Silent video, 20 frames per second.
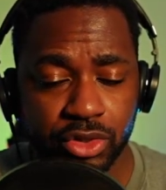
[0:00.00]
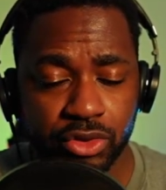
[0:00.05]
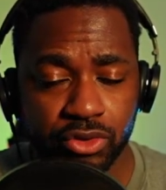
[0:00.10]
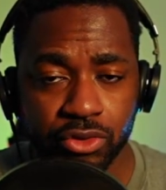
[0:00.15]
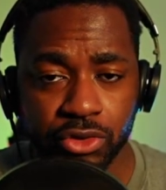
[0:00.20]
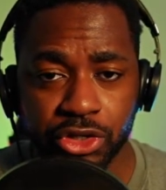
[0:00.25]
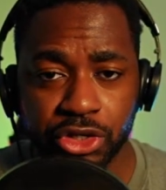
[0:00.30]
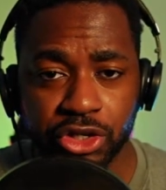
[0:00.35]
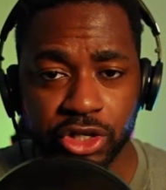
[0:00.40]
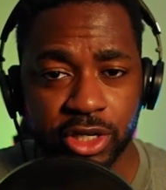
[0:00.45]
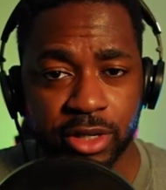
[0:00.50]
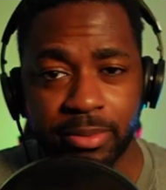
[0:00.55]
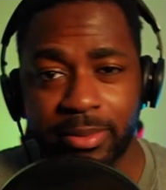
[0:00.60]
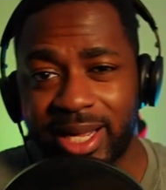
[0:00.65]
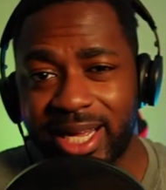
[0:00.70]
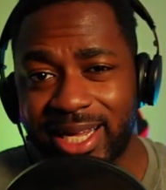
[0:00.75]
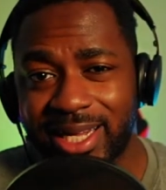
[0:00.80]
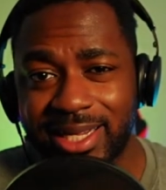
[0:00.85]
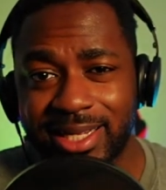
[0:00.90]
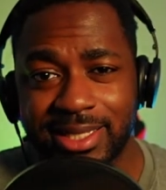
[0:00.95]
through your
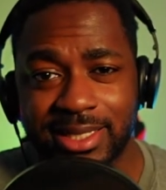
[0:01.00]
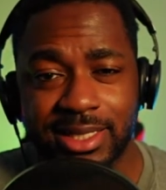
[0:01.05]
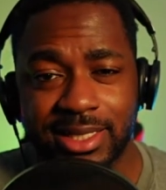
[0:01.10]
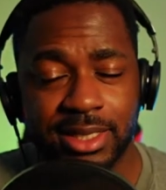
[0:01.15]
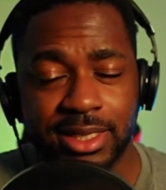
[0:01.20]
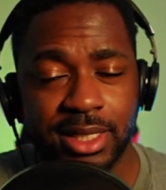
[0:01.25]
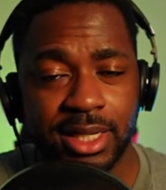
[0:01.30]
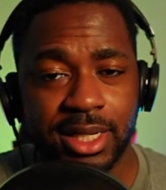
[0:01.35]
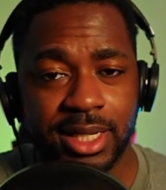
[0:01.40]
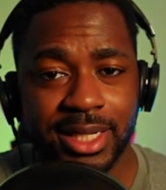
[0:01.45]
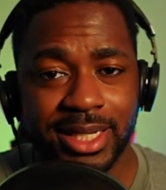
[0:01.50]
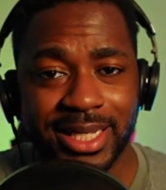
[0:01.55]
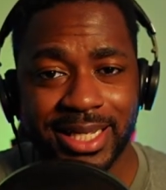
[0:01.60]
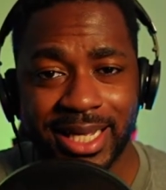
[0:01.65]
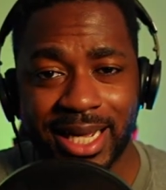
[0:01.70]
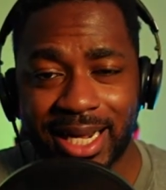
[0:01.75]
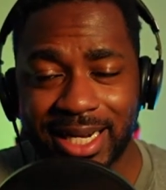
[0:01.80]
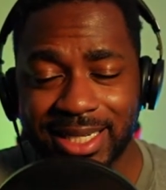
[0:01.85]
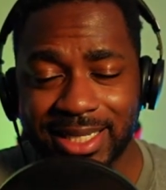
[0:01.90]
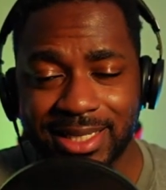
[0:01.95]
commands,
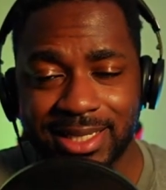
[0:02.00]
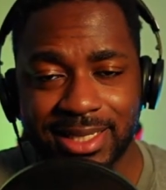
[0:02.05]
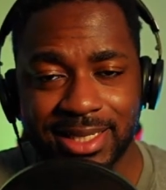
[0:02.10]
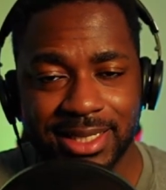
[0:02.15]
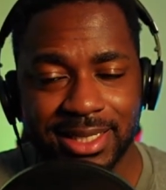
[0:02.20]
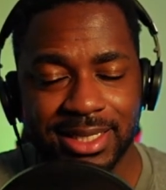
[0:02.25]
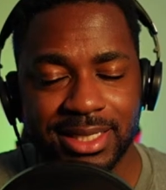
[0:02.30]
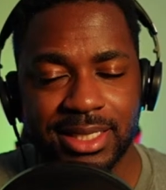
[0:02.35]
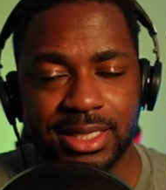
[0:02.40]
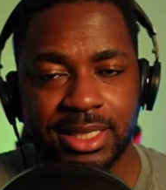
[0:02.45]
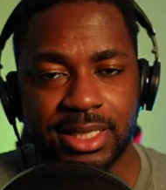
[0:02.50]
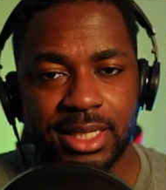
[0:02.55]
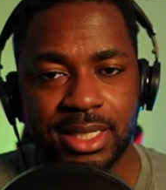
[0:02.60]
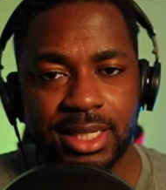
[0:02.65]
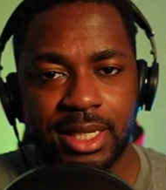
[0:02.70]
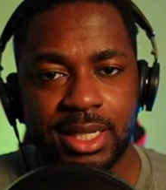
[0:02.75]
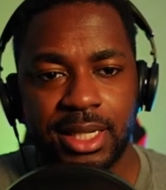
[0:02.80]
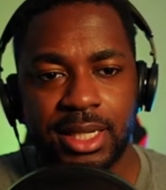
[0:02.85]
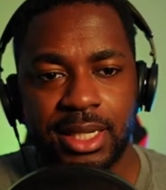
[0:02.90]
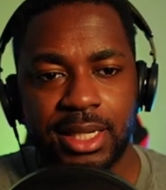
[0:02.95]
guidances,
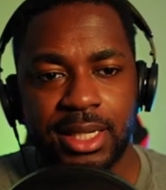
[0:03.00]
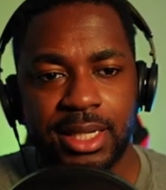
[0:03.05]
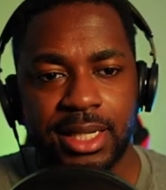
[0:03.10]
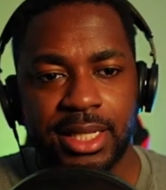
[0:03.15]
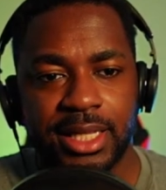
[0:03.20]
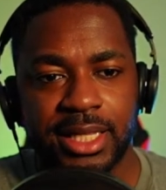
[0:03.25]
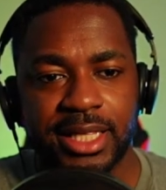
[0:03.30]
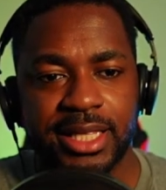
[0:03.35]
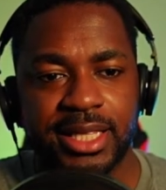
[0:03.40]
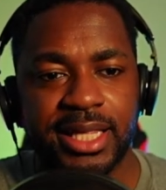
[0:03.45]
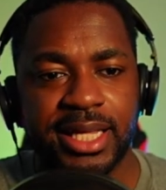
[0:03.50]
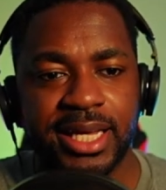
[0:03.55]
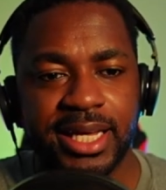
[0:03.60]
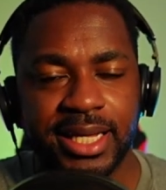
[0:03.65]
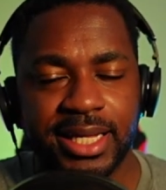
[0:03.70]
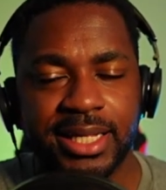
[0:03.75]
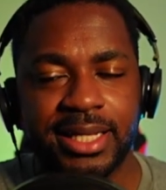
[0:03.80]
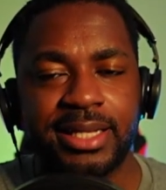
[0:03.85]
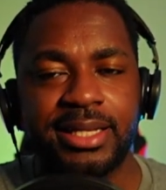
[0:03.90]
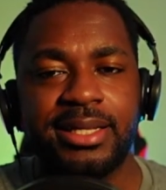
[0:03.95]

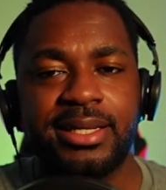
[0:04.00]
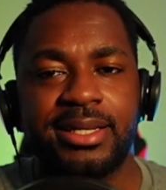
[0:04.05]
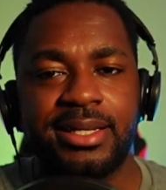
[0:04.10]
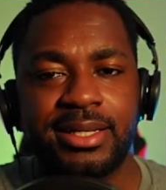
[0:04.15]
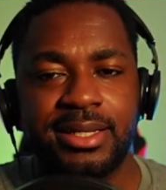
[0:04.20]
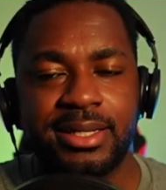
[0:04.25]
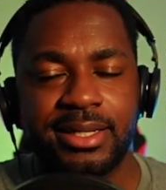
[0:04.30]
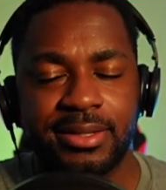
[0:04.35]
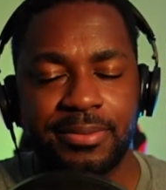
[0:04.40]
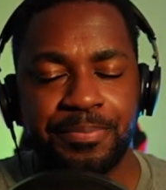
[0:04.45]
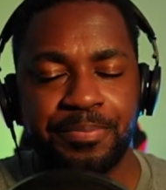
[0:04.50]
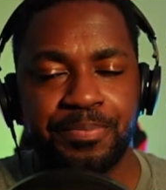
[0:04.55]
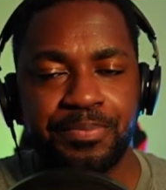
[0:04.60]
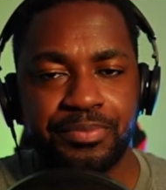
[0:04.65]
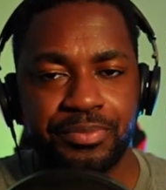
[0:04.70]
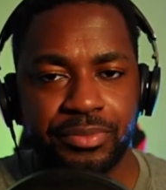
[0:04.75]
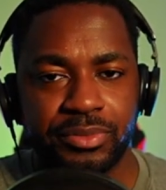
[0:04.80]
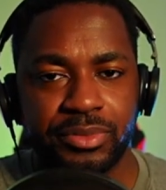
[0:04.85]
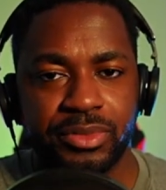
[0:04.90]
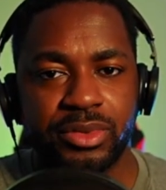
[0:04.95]
then
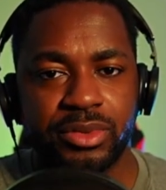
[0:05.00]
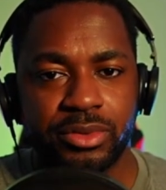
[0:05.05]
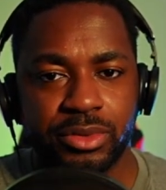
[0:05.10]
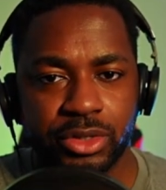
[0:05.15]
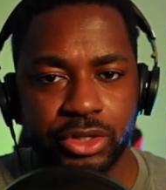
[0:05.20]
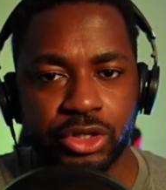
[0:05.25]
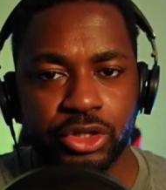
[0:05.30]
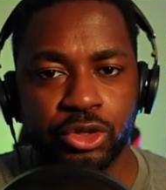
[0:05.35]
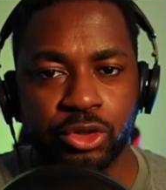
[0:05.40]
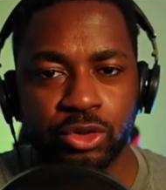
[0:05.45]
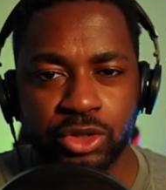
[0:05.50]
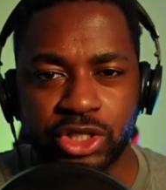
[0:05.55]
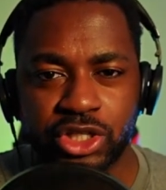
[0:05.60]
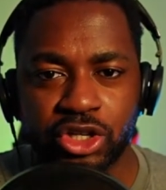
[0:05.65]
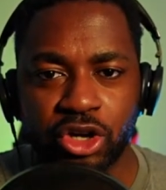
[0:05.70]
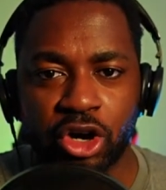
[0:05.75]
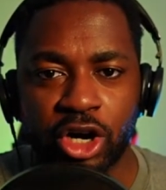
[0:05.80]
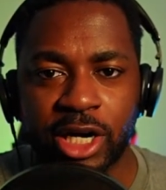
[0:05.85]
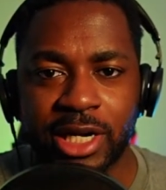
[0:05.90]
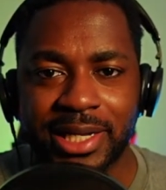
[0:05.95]
you'll
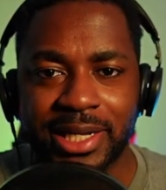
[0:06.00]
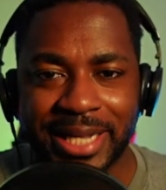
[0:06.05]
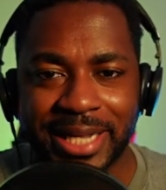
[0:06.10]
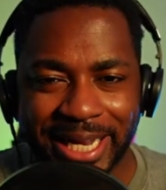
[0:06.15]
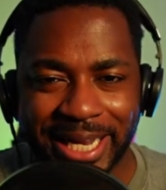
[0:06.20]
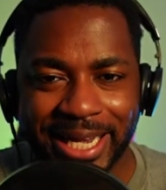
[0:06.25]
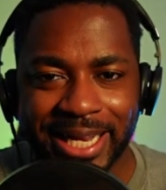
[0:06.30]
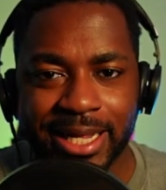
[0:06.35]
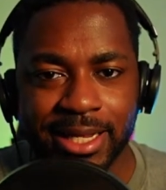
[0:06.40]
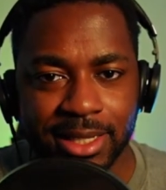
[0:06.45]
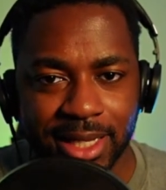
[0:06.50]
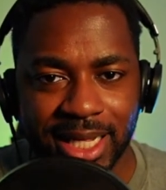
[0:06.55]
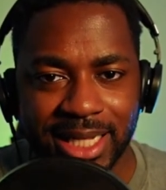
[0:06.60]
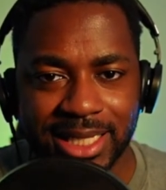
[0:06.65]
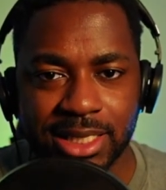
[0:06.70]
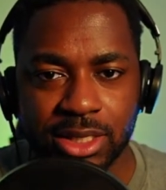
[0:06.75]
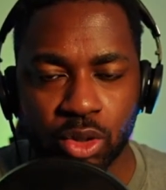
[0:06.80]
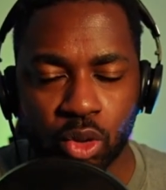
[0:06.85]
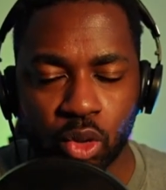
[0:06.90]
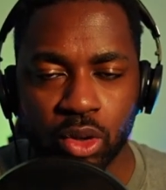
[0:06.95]
start leaning
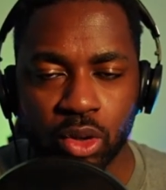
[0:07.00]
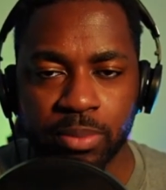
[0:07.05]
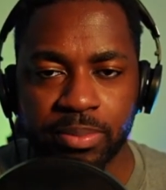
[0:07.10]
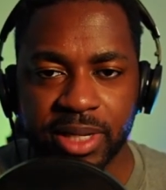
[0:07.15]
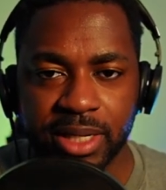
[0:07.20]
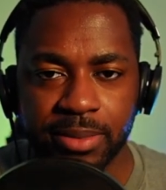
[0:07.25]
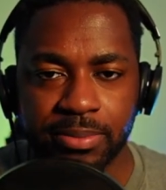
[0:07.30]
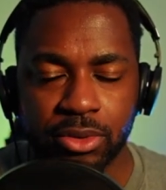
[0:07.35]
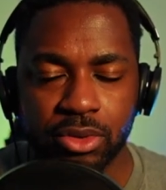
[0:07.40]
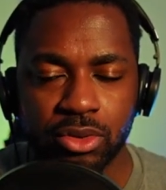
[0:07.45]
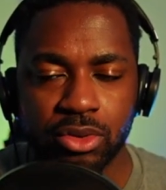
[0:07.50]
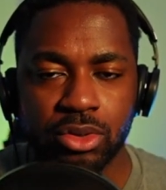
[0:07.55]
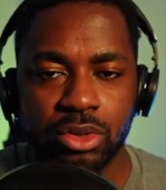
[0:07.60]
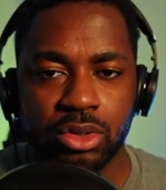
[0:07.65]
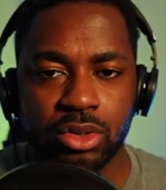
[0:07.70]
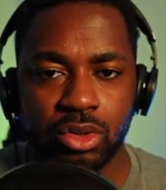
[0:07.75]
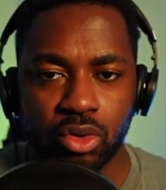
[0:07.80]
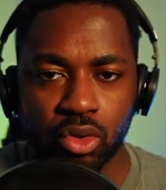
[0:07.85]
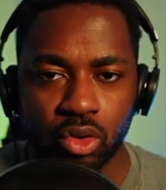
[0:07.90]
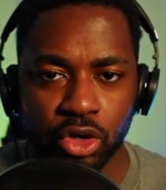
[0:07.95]
less on people
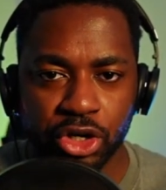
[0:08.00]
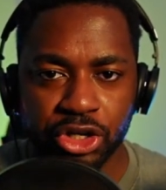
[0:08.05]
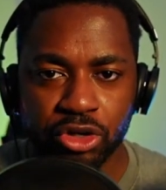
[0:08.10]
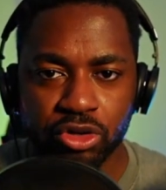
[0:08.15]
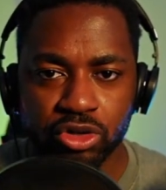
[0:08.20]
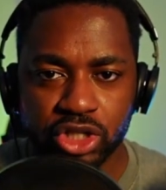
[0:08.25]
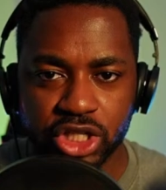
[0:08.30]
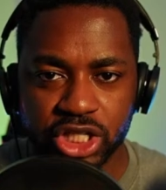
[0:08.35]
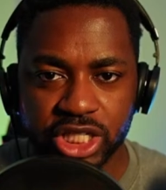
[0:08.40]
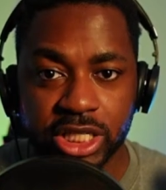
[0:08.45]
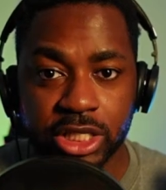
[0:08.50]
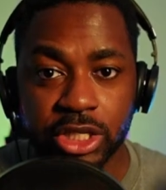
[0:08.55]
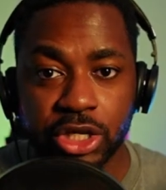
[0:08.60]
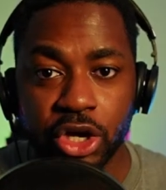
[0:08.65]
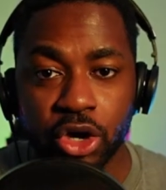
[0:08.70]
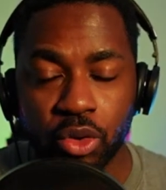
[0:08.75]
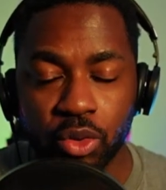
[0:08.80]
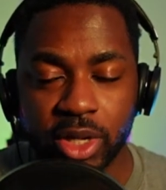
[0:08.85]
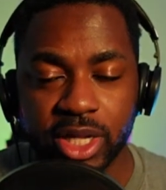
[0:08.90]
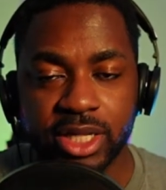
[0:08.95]
or you'll just
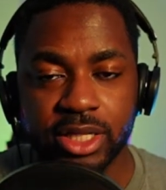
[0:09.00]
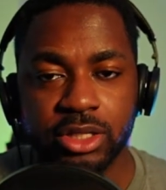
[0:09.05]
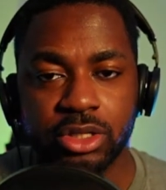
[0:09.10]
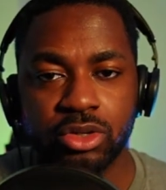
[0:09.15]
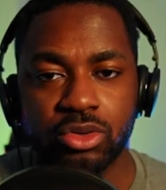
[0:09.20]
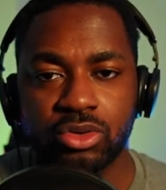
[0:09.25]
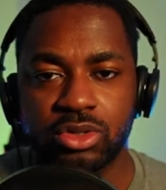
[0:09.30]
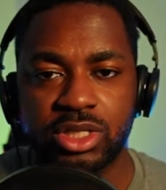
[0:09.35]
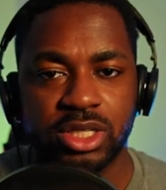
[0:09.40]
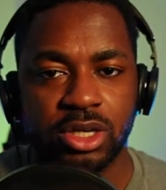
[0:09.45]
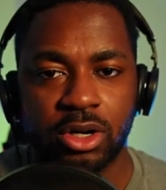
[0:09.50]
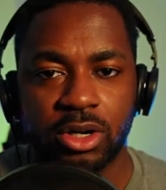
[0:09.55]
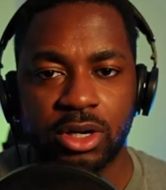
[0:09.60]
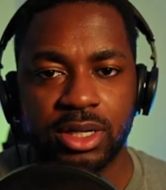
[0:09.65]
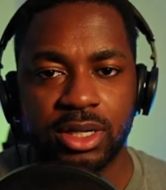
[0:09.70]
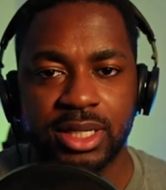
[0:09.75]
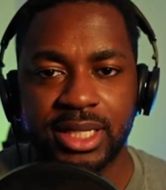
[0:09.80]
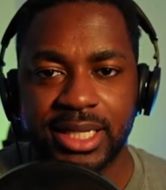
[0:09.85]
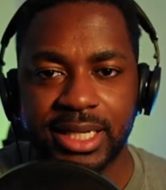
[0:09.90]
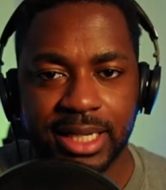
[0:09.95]
know it. You'll
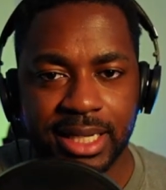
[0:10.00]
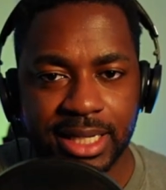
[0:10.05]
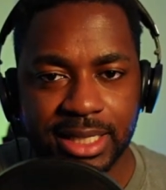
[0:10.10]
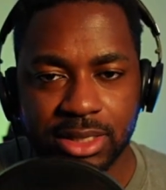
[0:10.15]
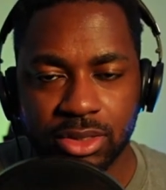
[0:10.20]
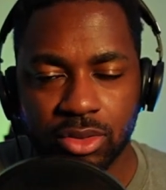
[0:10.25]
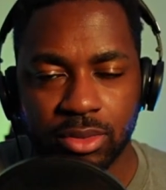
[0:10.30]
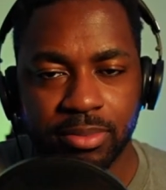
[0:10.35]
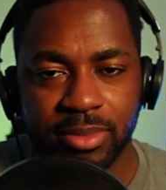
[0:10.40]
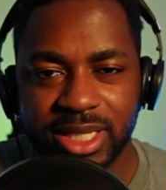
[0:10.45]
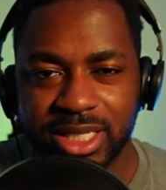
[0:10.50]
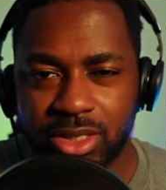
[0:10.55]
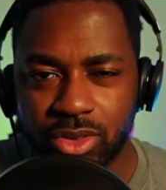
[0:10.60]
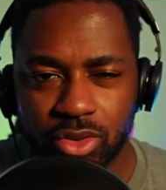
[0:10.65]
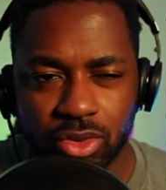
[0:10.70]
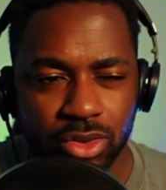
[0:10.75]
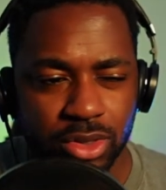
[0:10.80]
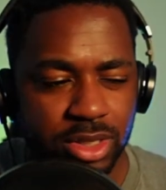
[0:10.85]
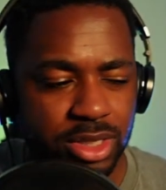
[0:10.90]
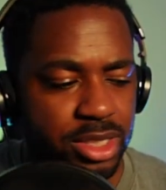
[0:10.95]
start leaning less on
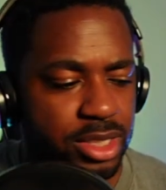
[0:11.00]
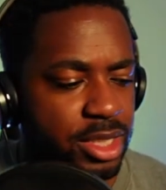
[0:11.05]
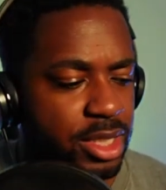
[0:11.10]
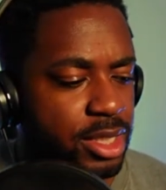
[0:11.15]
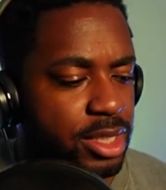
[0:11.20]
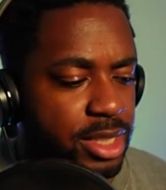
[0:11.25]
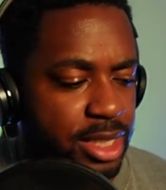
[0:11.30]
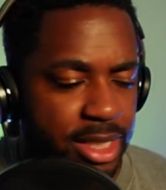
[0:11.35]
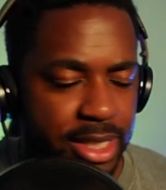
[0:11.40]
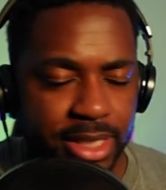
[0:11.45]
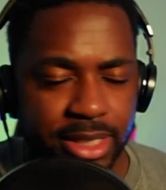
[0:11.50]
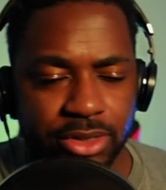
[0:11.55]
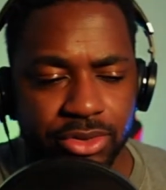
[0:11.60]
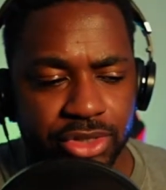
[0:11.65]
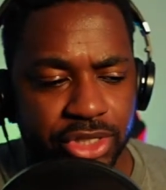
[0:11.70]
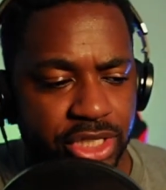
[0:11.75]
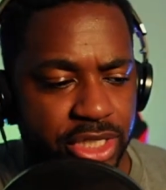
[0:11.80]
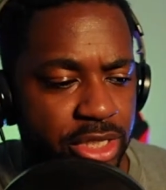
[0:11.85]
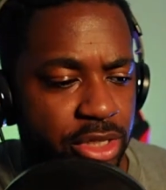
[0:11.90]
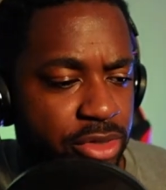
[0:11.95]
mentors and
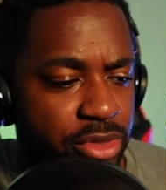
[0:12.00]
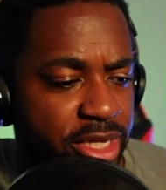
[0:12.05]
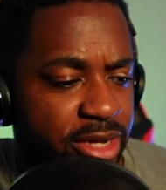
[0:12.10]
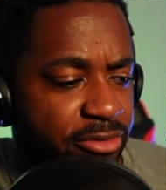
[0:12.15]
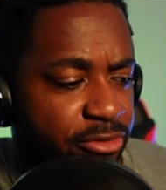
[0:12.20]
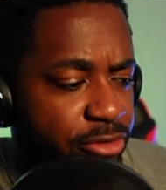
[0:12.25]
you'll just know the